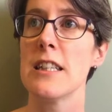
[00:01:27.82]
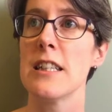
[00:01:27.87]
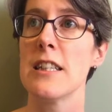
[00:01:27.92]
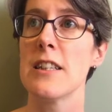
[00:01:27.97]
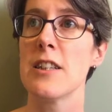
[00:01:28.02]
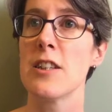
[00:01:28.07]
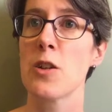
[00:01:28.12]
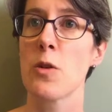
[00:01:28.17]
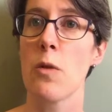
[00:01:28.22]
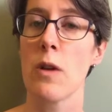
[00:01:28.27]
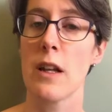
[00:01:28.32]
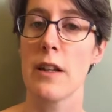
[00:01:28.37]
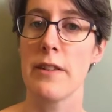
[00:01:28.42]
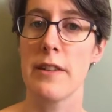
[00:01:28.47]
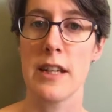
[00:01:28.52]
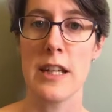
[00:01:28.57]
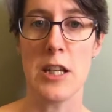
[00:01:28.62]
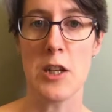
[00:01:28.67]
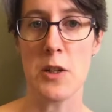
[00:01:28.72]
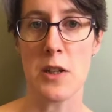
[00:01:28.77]
The quality
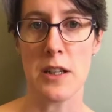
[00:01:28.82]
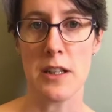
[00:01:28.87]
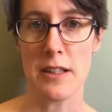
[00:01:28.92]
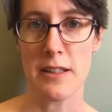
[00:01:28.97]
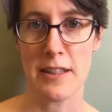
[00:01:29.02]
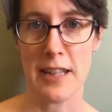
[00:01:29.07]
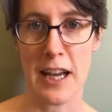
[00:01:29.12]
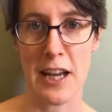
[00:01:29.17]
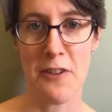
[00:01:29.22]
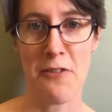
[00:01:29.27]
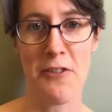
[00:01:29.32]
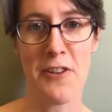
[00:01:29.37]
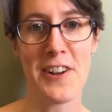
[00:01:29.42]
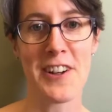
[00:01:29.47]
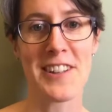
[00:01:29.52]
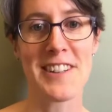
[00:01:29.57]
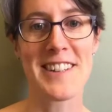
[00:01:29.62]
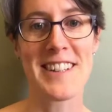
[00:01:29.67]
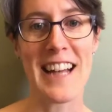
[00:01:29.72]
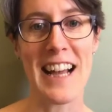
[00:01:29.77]
you can decide for
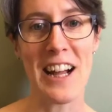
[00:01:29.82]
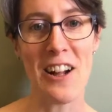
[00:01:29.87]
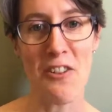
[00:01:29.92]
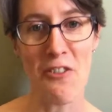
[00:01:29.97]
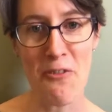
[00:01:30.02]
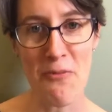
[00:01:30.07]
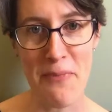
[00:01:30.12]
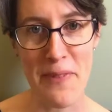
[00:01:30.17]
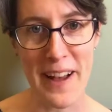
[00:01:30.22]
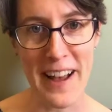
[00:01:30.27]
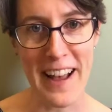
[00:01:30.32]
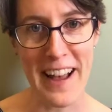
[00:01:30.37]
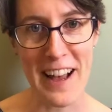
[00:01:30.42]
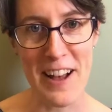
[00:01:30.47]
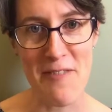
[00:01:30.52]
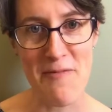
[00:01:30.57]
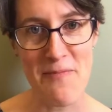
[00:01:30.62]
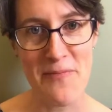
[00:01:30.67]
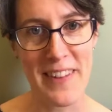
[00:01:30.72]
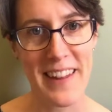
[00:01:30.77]
yourself, but
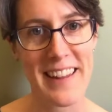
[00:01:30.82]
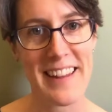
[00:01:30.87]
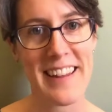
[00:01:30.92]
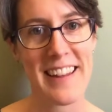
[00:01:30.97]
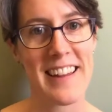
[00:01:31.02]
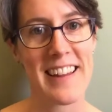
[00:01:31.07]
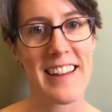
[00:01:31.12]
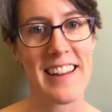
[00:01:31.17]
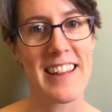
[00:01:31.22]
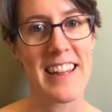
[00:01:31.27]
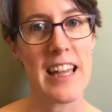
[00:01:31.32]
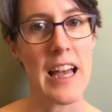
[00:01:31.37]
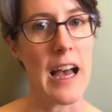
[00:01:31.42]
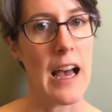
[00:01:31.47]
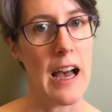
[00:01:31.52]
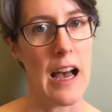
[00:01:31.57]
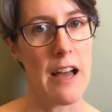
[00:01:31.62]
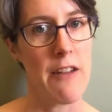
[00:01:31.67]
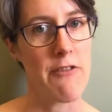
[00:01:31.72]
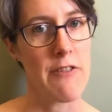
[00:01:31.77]
yeah,
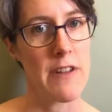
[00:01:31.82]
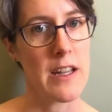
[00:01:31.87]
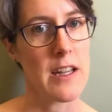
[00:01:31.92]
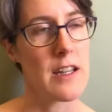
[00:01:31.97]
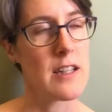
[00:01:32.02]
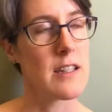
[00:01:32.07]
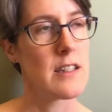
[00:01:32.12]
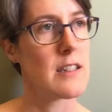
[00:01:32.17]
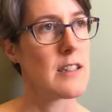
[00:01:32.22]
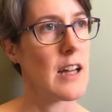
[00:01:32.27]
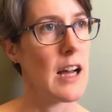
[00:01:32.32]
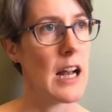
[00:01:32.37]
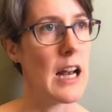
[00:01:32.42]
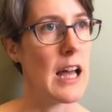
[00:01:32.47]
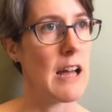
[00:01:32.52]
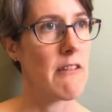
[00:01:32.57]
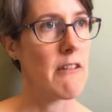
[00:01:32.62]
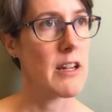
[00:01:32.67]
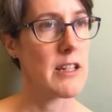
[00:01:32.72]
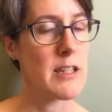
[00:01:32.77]
I figured I like
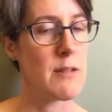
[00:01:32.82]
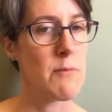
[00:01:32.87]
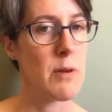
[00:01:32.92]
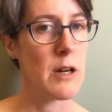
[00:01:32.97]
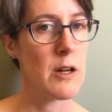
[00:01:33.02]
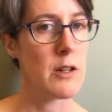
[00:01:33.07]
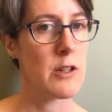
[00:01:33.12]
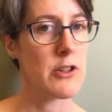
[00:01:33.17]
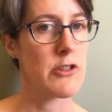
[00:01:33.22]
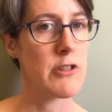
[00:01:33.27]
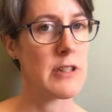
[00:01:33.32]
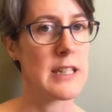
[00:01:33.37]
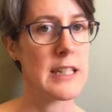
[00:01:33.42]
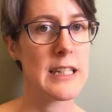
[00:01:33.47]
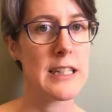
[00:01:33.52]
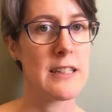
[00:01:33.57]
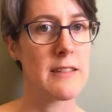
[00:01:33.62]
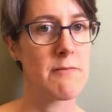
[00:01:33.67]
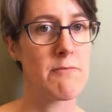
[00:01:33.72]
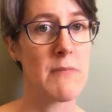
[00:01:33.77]
writing
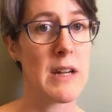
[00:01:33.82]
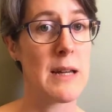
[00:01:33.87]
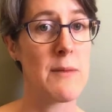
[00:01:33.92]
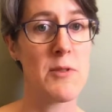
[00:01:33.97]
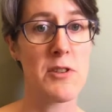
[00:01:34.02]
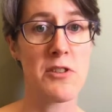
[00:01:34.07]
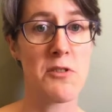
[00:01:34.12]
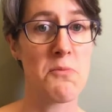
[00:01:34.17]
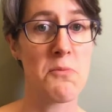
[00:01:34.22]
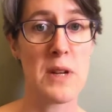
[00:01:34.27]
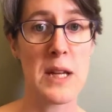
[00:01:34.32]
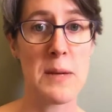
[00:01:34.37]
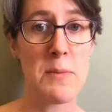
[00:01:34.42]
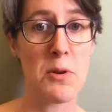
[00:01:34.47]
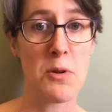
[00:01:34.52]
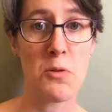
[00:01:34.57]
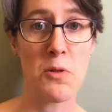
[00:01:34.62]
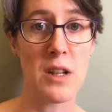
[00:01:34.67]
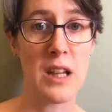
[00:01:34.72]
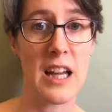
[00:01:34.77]
poetry. Maybe some people
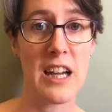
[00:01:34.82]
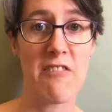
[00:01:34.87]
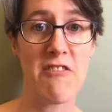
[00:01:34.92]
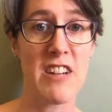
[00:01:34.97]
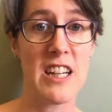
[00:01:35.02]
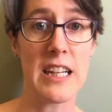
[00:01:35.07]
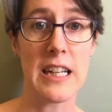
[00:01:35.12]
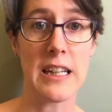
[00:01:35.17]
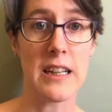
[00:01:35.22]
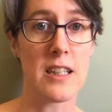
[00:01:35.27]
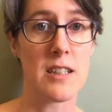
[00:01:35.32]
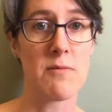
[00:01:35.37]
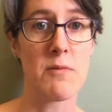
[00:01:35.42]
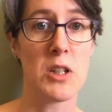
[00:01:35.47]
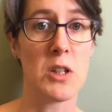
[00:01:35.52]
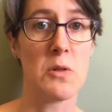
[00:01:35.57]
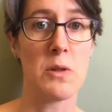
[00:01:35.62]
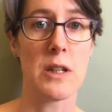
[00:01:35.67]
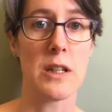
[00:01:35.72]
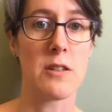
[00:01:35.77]
will like reading them, who
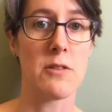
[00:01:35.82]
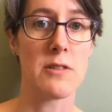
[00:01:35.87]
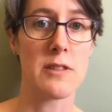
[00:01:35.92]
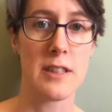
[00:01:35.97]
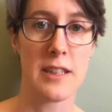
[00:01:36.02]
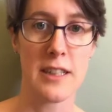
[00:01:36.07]
knows.